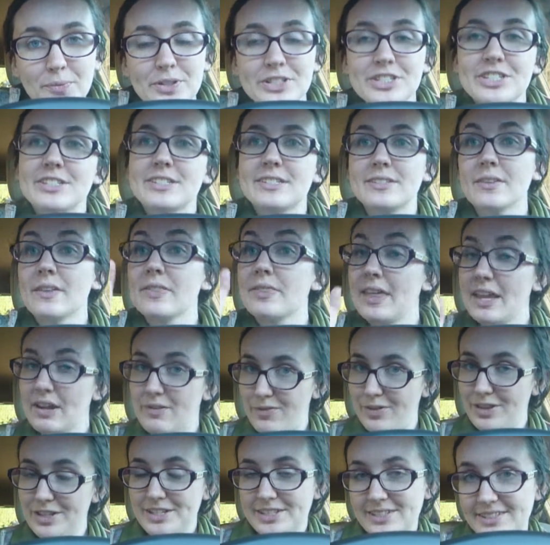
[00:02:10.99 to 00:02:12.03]
which is
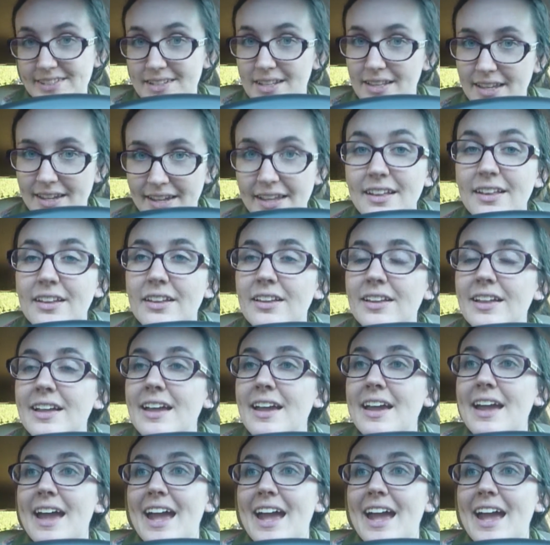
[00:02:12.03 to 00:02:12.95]
thankfully still a hill,